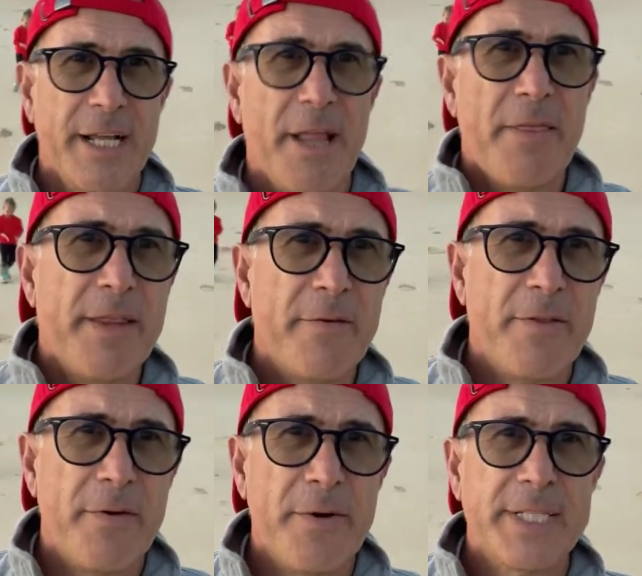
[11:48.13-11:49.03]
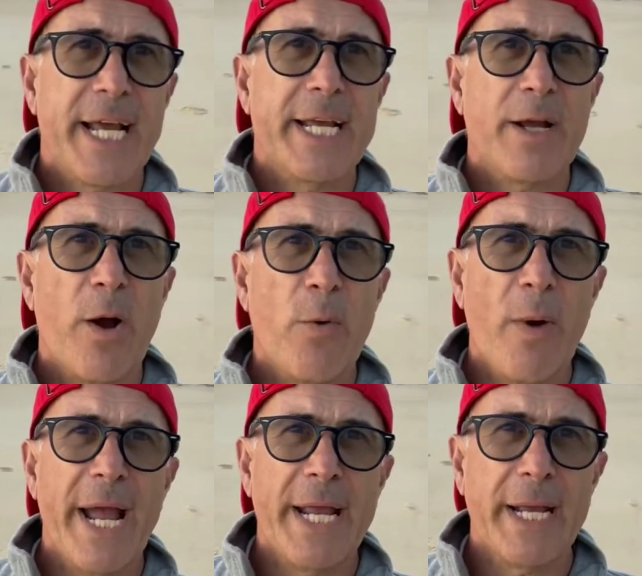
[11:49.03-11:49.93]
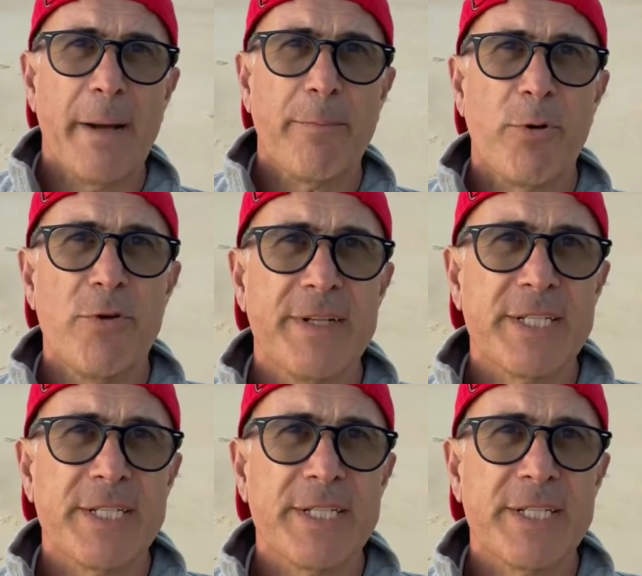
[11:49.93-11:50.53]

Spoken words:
there is a way, a proven